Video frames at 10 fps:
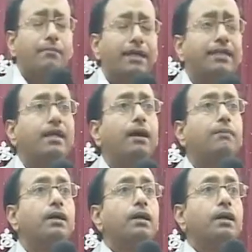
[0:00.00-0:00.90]
am getting
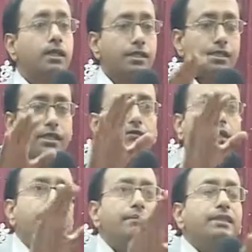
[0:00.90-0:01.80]
up. She
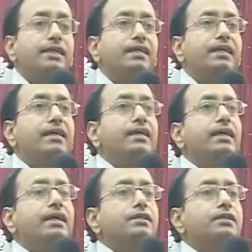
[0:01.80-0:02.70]
will immediately
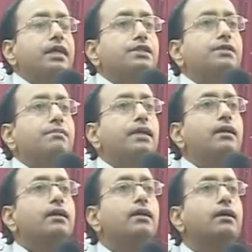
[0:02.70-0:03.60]
touch
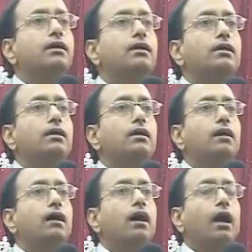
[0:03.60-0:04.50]
me.
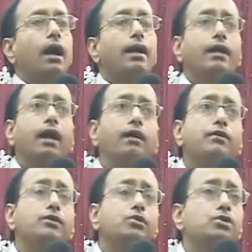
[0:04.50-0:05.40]
And I
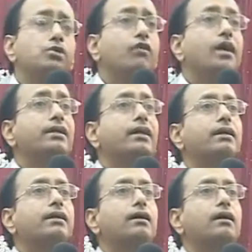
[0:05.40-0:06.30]
used to
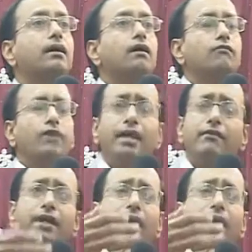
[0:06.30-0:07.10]
wonder whenever